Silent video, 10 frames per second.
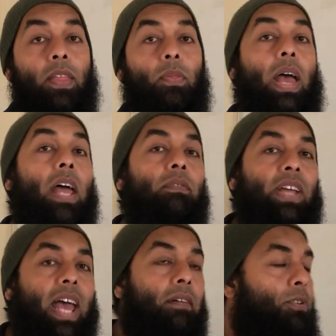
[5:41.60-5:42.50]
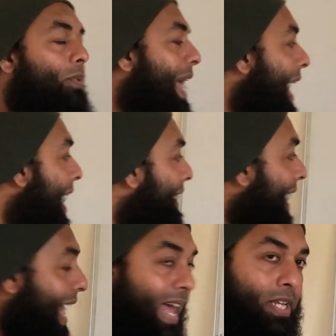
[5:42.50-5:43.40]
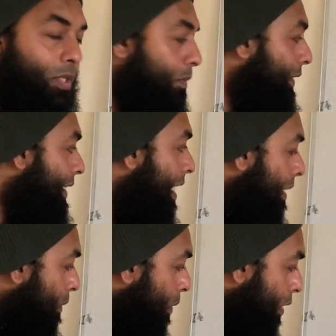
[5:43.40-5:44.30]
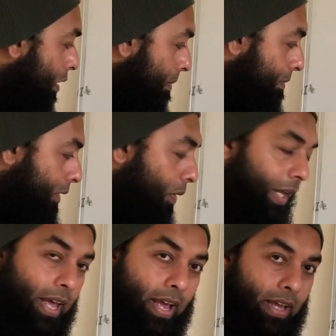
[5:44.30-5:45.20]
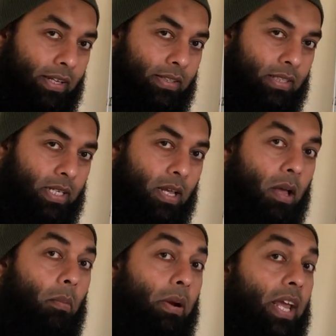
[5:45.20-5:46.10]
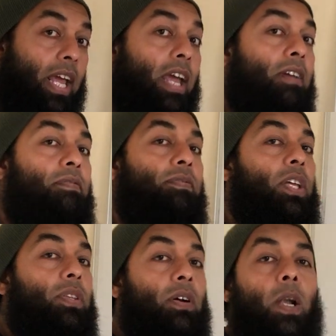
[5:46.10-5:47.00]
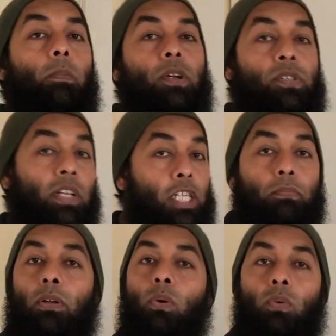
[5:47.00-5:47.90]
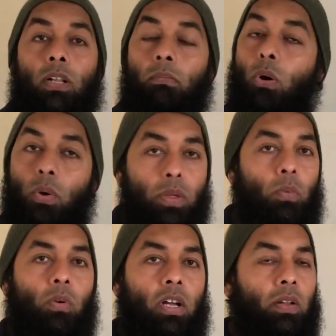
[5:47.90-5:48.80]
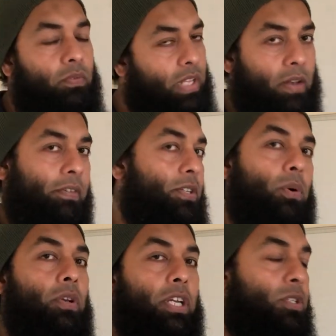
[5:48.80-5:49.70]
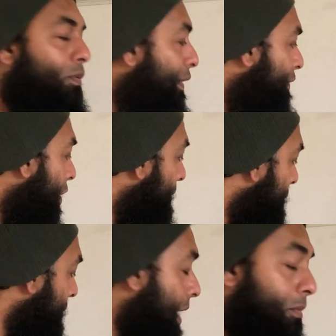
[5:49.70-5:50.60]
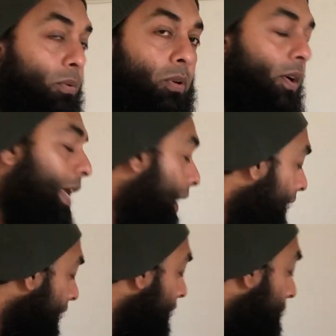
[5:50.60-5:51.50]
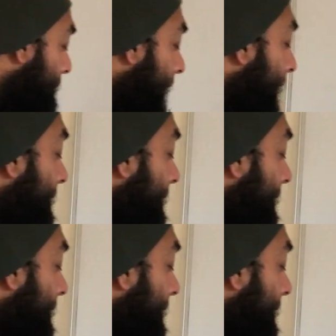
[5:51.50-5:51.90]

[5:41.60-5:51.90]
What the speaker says: then we have to add as with our verb, okay? But if the third person is plural, more than one, then we don't need to. We follow the same rule, okay? So here